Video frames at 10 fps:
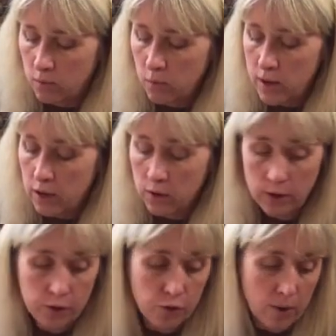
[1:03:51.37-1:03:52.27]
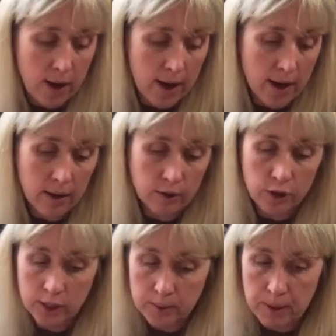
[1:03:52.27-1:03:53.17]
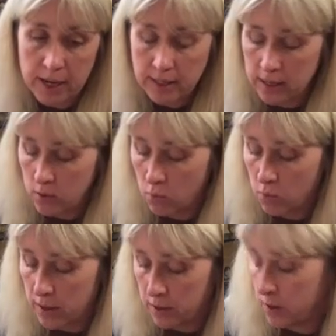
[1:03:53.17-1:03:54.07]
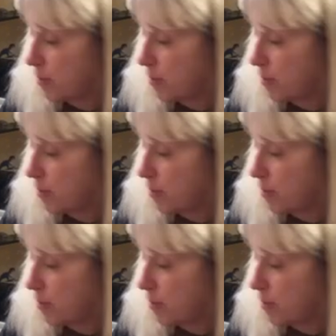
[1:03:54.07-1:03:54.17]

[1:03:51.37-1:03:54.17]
We could try just painting with the